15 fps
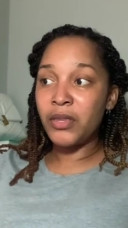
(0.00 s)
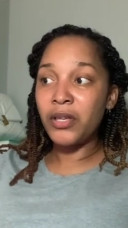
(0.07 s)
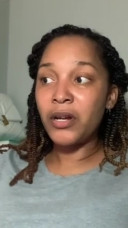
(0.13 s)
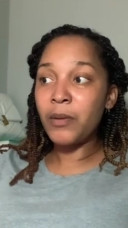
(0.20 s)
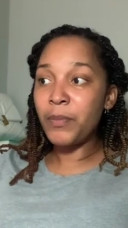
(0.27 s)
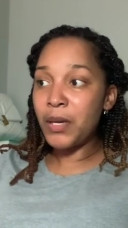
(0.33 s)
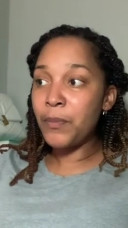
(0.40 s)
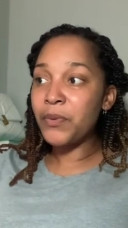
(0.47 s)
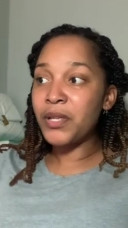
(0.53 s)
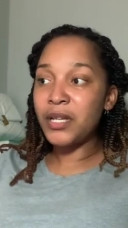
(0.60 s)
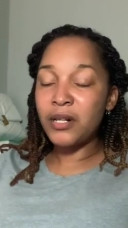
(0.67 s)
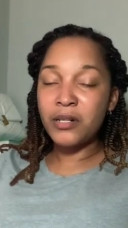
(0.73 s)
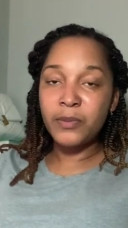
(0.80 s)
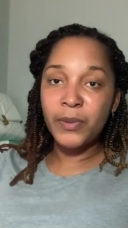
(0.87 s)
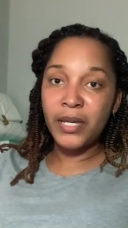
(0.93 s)
There are people that
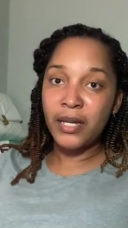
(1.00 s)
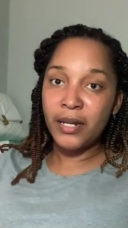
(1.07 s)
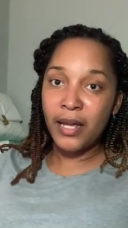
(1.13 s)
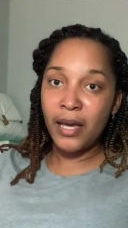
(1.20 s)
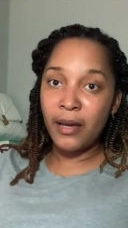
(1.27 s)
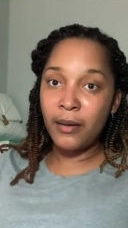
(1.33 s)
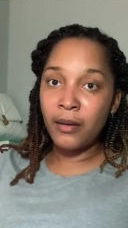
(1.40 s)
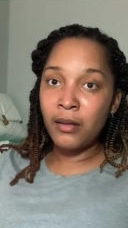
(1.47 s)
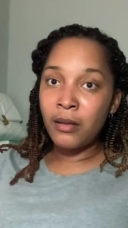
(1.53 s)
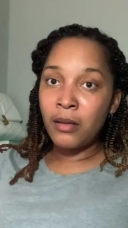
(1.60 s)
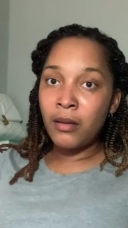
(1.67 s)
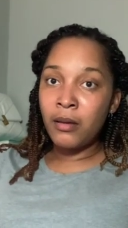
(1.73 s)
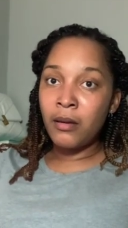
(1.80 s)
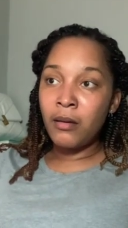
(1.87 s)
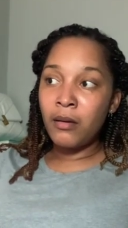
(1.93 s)
are speaking out.
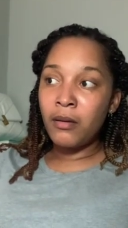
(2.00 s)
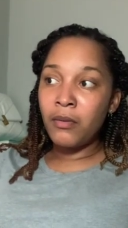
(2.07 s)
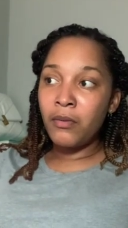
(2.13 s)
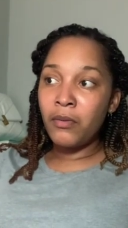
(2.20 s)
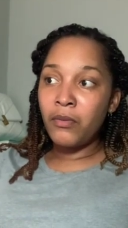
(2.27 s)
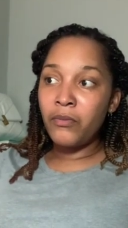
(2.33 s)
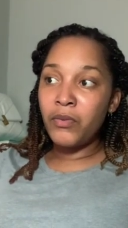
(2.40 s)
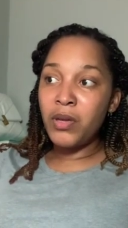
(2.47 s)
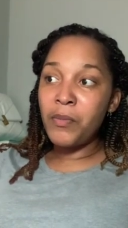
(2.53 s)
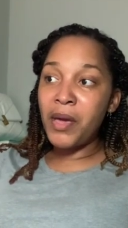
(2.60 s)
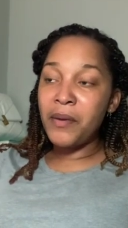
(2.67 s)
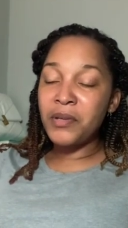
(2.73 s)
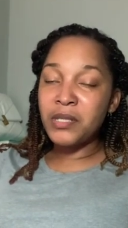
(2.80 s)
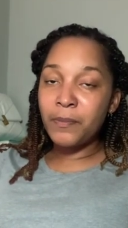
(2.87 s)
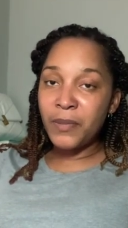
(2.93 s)
We
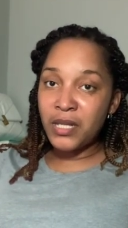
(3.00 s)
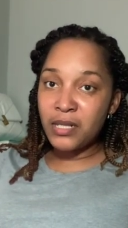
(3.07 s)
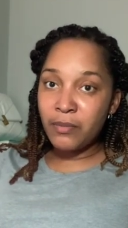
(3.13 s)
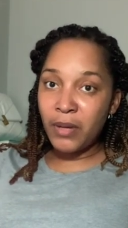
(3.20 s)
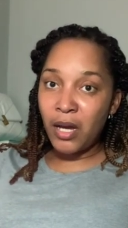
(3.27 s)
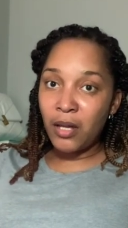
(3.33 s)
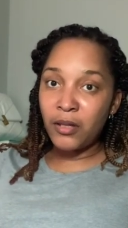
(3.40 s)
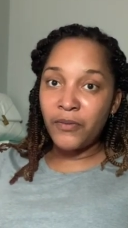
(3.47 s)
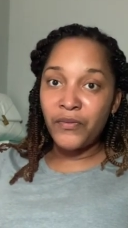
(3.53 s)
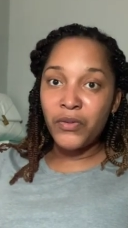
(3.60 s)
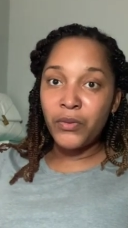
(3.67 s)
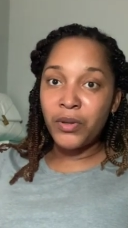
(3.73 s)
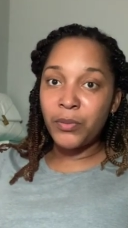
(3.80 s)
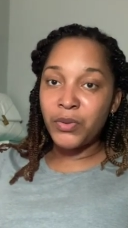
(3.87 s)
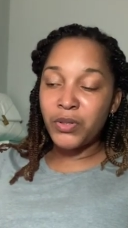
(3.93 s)
may be small and few
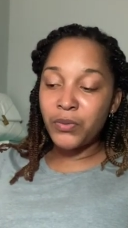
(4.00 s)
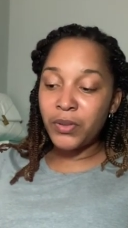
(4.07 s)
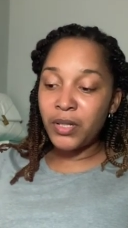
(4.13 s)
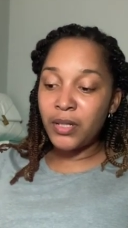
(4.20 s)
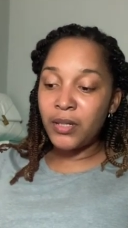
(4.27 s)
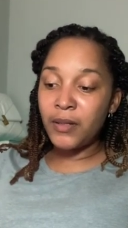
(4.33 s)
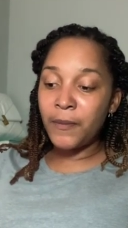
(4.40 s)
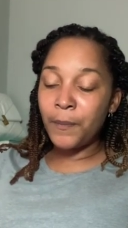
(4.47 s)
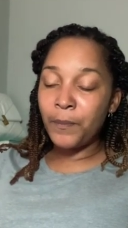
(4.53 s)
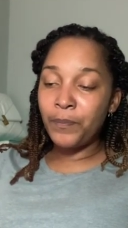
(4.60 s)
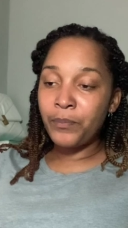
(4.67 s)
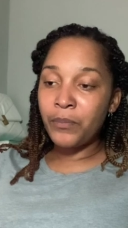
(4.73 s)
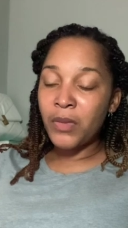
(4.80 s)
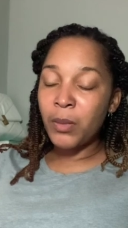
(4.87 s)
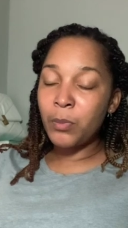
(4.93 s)
in between,
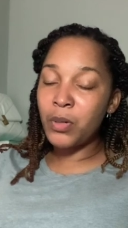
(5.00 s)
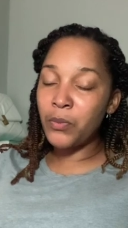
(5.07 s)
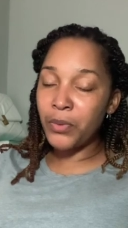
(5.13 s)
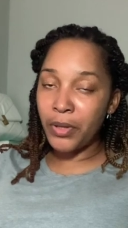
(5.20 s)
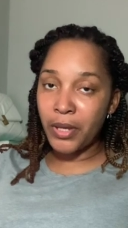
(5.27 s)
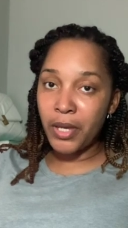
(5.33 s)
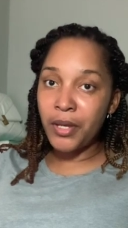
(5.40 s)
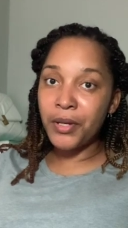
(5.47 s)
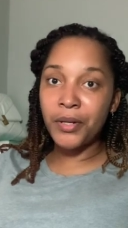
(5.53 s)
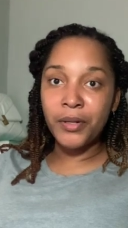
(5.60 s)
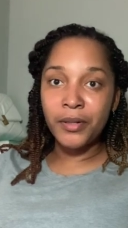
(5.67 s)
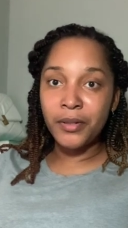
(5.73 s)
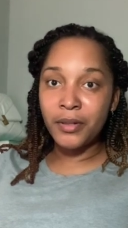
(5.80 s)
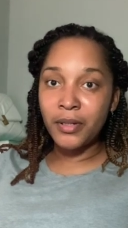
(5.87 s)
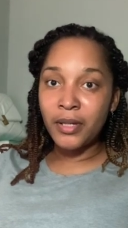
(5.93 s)
but we're
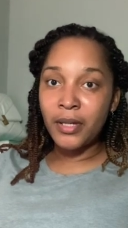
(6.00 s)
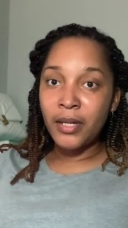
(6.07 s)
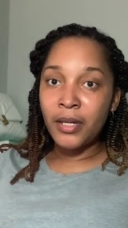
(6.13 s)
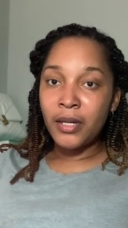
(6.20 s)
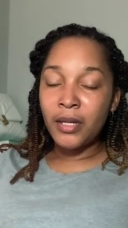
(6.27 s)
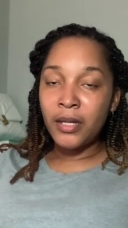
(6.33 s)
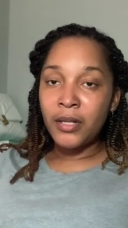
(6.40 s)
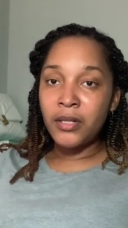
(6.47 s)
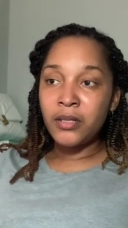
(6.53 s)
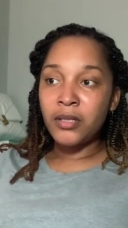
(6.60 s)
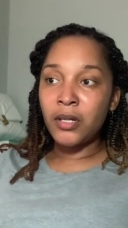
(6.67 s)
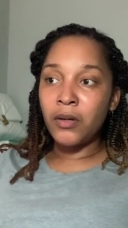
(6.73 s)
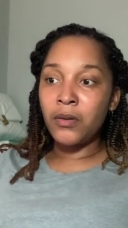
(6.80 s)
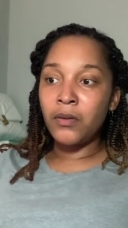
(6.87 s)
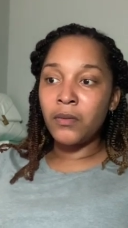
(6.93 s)
here.
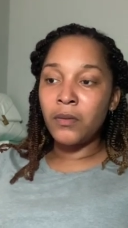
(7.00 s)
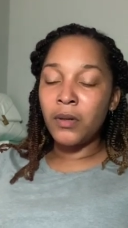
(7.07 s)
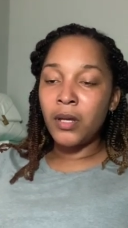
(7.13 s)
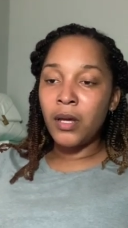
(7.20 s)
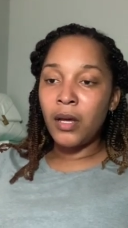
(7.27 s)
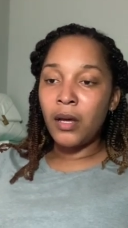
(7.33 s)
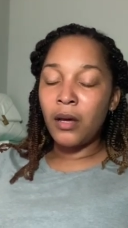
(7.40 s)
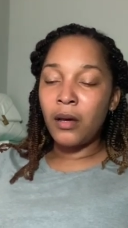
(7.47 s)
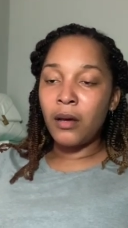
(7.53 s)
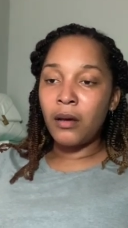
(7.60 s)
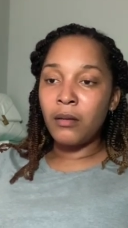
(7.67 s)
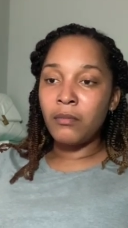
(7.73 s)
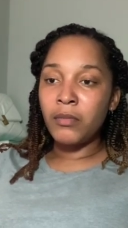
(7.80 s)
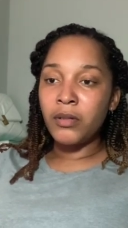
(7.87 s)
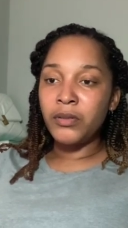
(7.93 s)
So
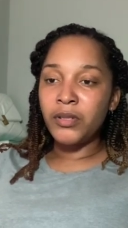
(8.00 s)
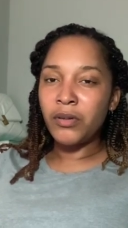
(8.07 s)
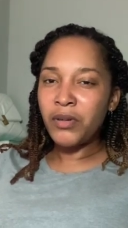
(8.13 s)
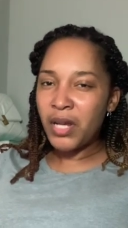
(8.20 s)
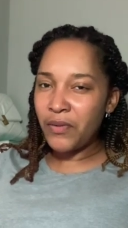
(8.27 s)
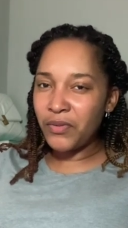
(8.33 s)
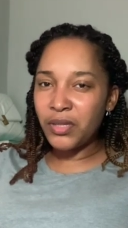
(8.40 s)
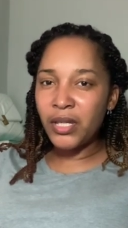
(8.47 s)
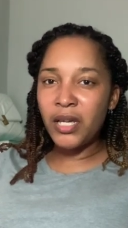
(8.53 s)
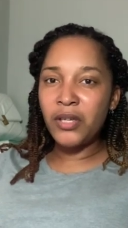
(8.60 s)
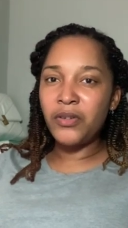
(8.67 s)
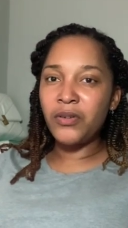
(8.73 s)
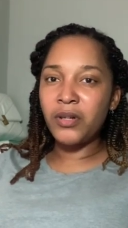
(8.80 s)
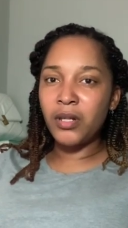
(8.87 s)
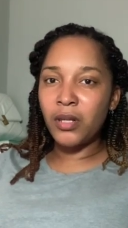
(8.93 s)
um, don't ever think
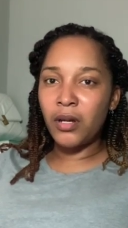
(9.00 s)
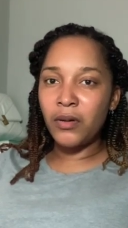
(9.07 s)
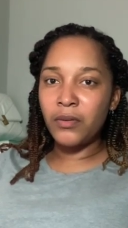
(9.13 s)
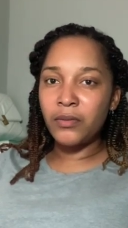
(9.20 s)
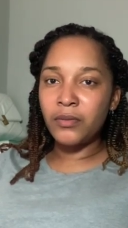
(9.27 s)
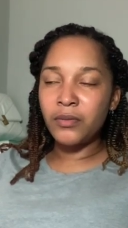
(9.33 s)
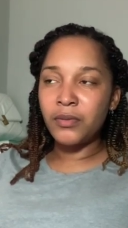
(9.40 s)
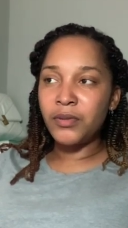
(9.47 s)
you're alone.